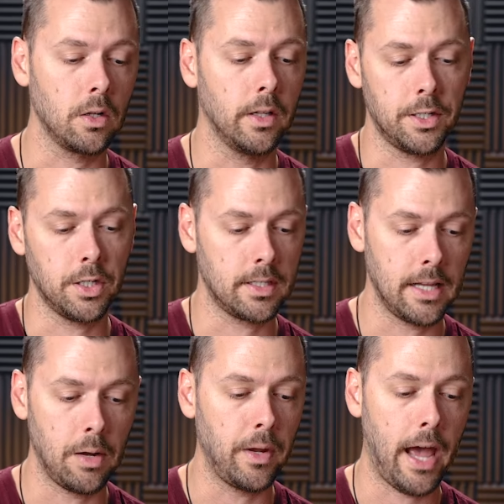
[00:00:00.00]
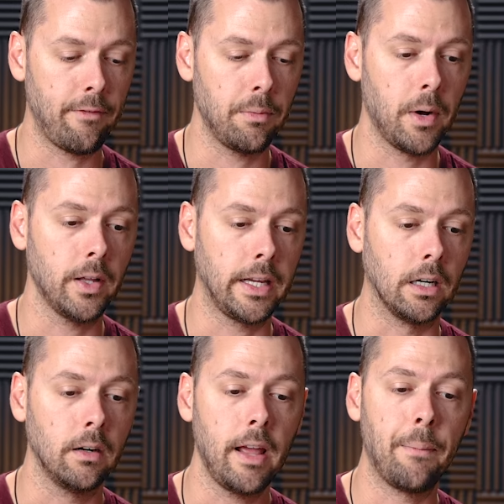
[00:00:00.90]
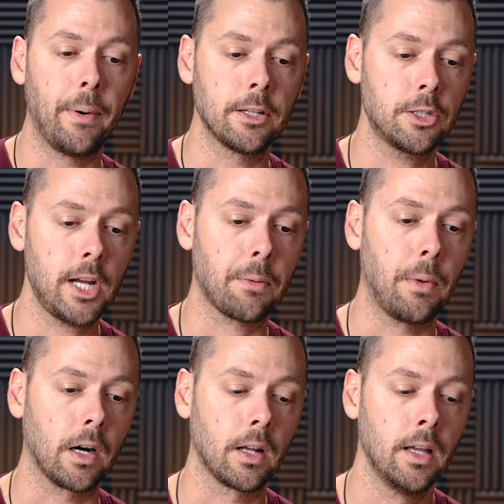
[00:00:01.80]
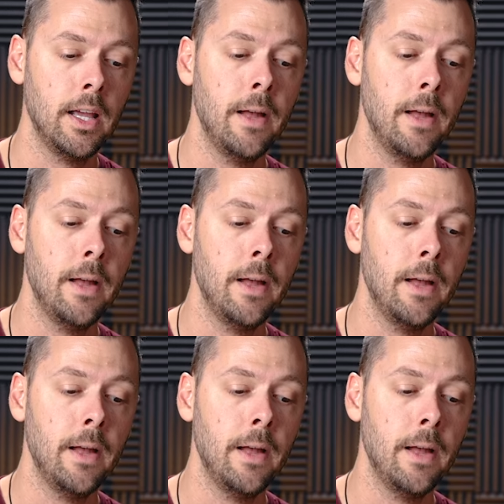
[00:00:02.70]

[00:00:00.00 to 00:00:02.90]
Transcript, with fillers: So let's just say we have them all here and press check mark.